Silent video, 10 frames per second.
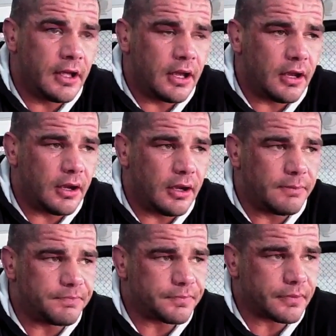
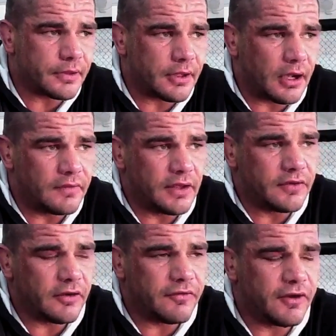I've
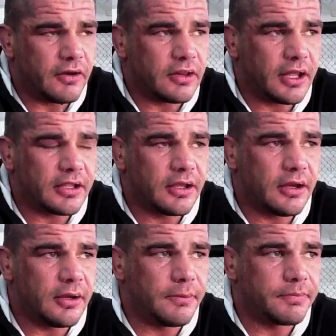never felt like
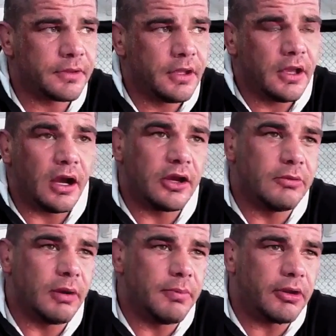I know
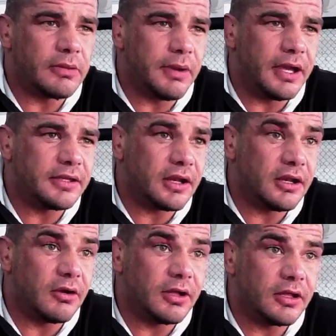my body better than I
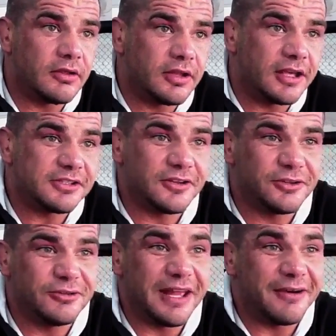know it, as I
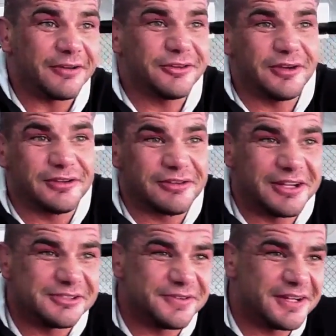do now at 33
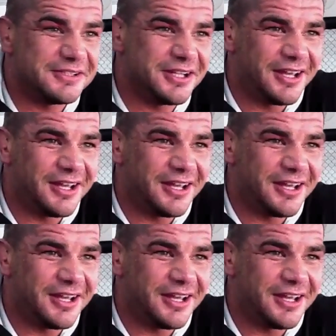years of age.